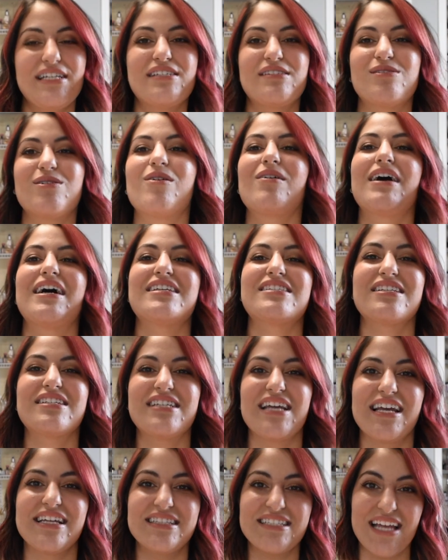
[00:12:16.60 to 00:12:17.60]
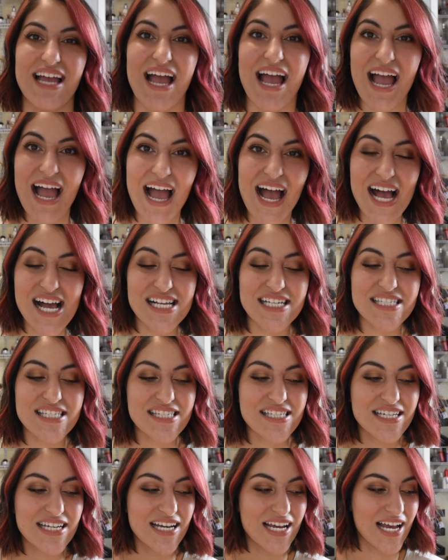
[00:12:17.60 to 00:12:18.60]
don't hesitate to
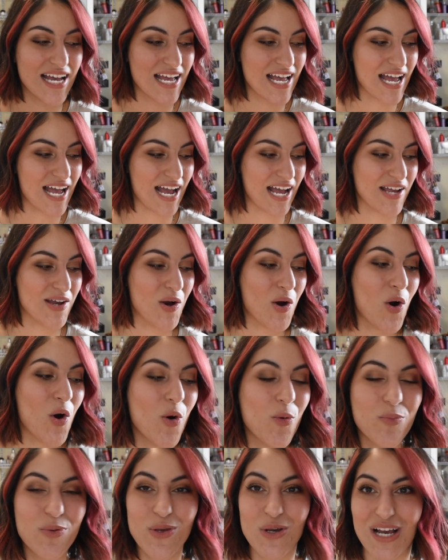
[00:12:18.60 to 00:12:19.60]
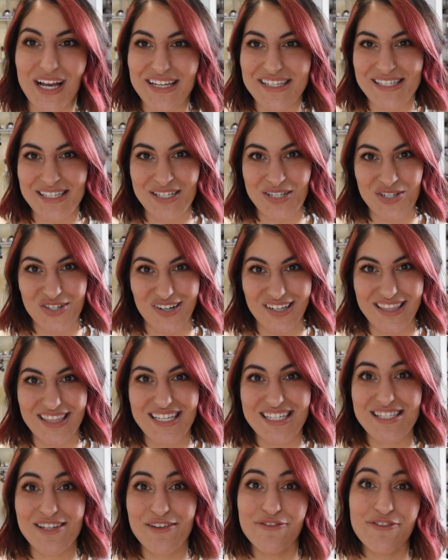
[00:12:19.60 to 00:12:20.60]
ask. I hope you guys enjoyed
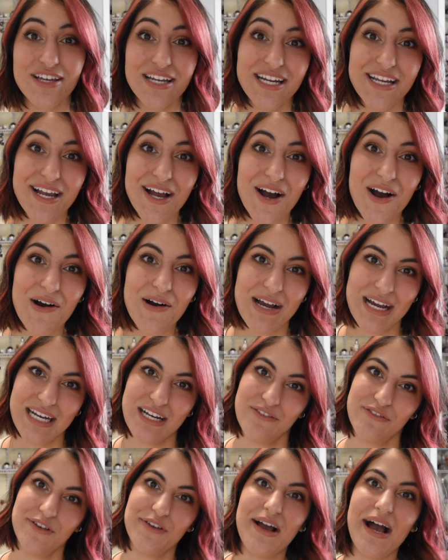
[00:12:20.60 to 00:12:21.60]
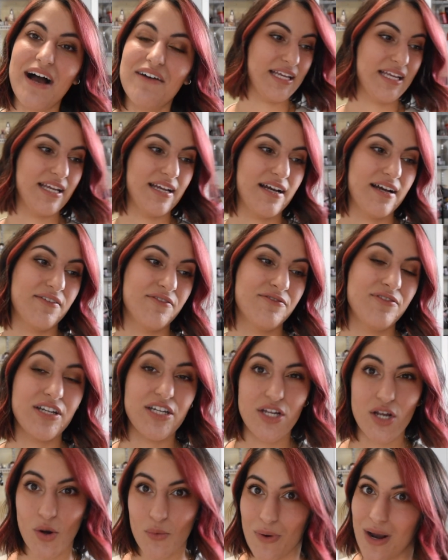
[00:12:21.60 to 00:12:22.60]
this video, and if you have any
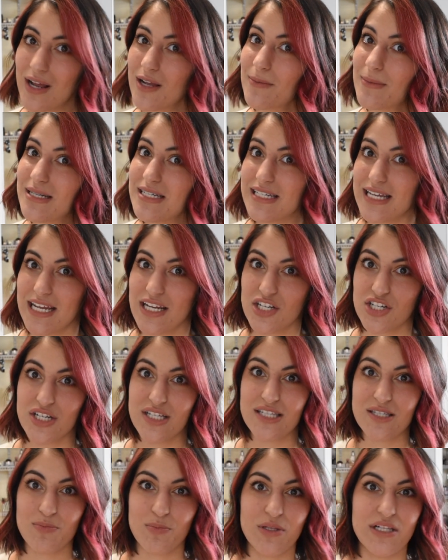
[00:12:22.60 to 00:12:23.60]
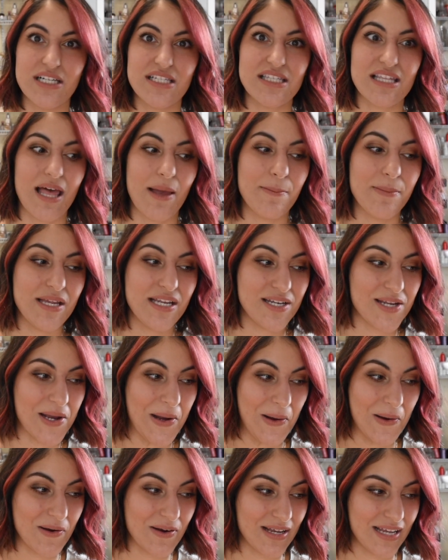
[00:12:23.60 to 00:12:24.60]
video recommendations, please let me
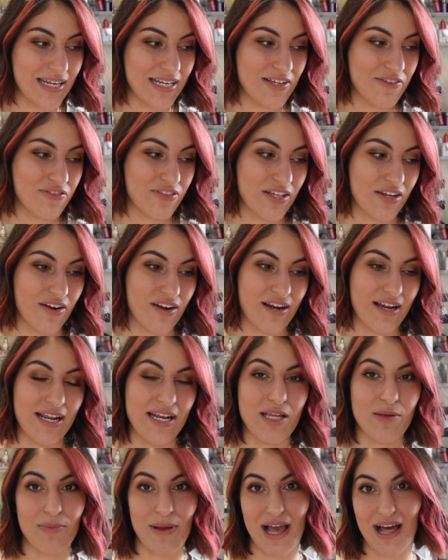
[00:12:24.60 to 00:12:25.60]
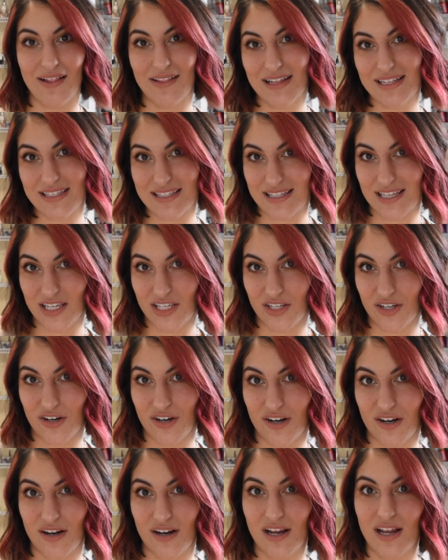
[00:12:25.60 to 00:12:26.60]
know. And if there are any palettes that
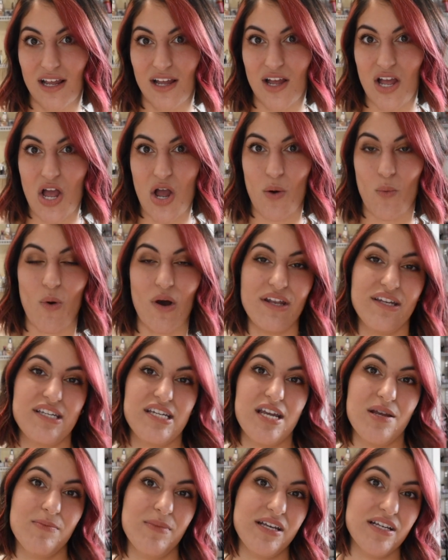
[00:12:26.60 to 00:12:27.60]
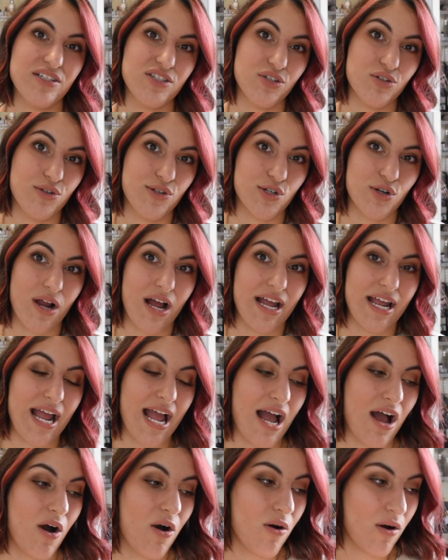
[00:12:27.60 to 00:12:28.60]
you're wanting me to try
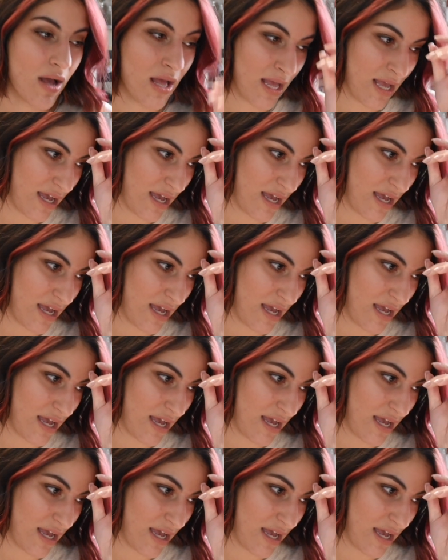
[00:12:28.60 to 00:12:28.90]
out